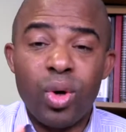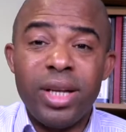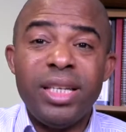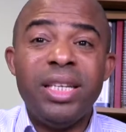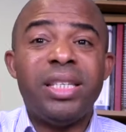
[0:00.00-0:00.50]

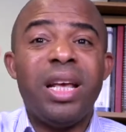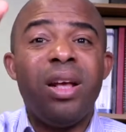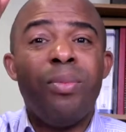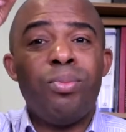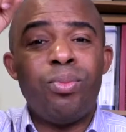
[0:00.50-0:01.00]
Christ is
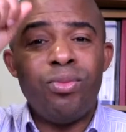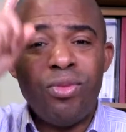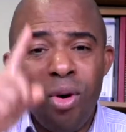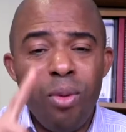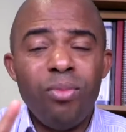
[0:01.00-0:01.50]
a
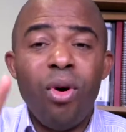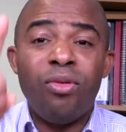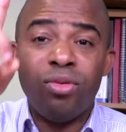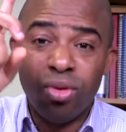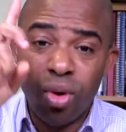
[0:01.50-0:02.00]
form
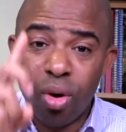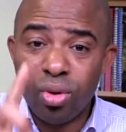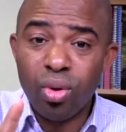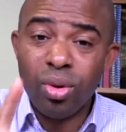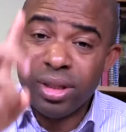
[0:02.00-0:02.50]
of
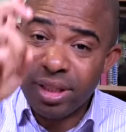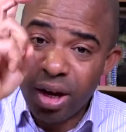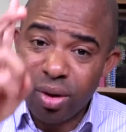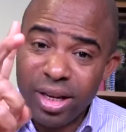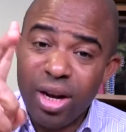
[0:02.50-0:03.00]
also,
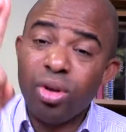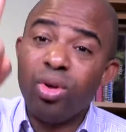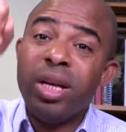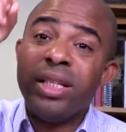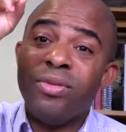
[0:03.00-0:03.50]
secondly, also
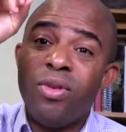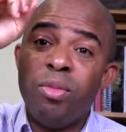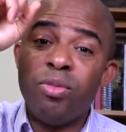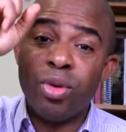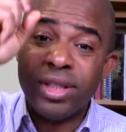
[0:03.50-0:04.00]
is a form
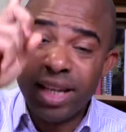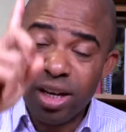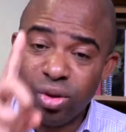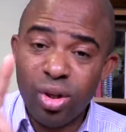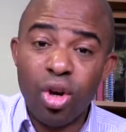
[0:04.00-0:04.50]
of
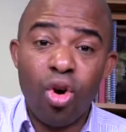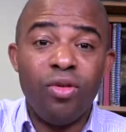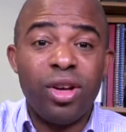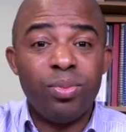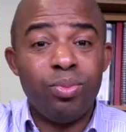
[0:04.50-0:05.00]
protection. It
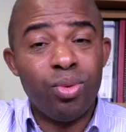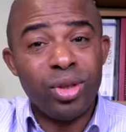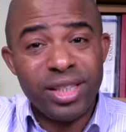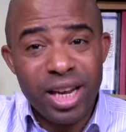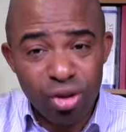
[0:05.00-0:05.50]
covers
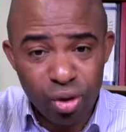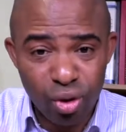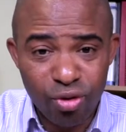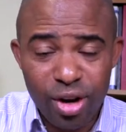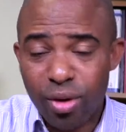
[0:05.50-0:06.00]
protection
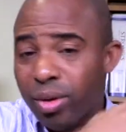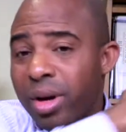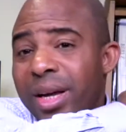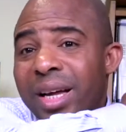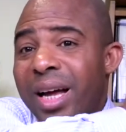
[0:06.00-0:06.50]
over you
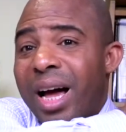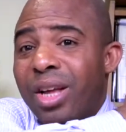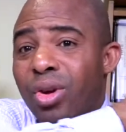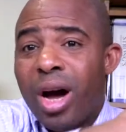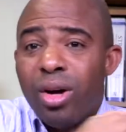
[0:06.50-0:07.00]

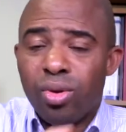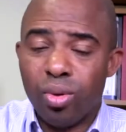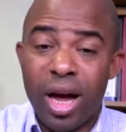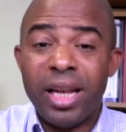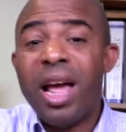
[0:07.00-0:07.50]
and your
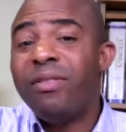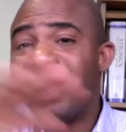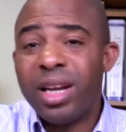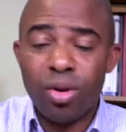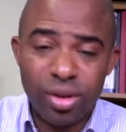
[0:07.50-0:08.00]
household and
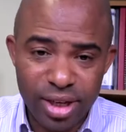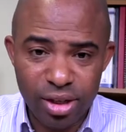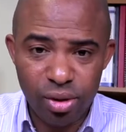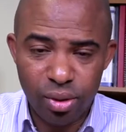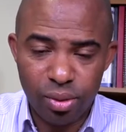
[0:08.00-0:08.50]
everything that
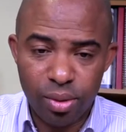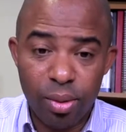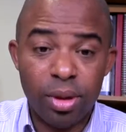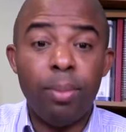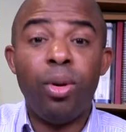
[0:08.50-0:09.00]
concerns you,
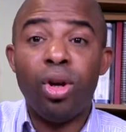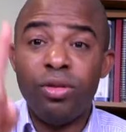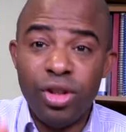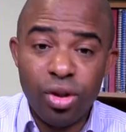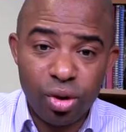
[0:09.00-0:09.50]
the blood
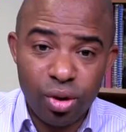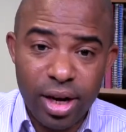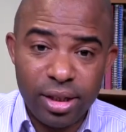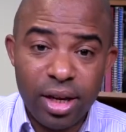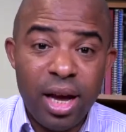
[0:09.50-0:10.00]
of Jesus
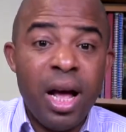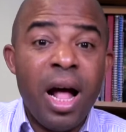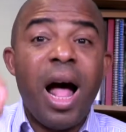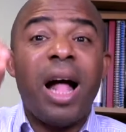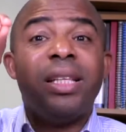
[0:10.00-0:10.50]
Christ.
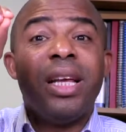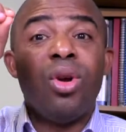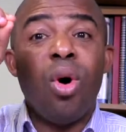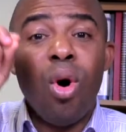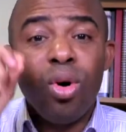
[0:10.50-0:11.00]
And then
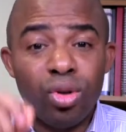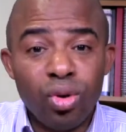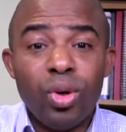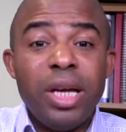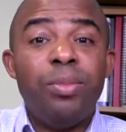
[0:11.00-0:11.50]

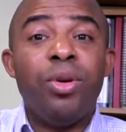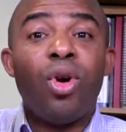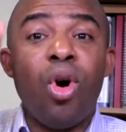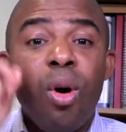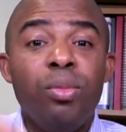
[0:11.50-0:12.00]
also it
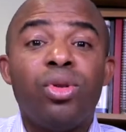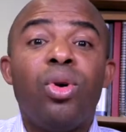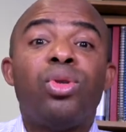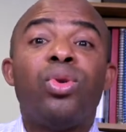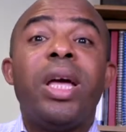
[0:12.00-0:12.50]
becomes
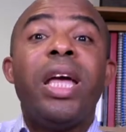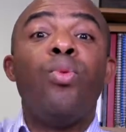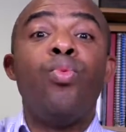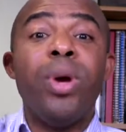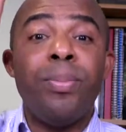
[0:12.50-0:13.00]
also a
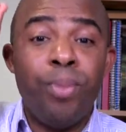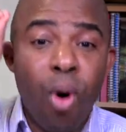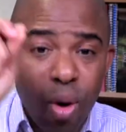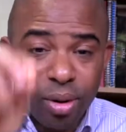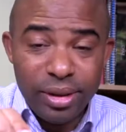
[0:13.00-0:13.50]

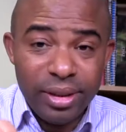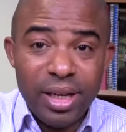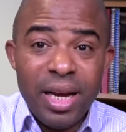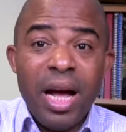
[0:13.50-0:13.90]
weapon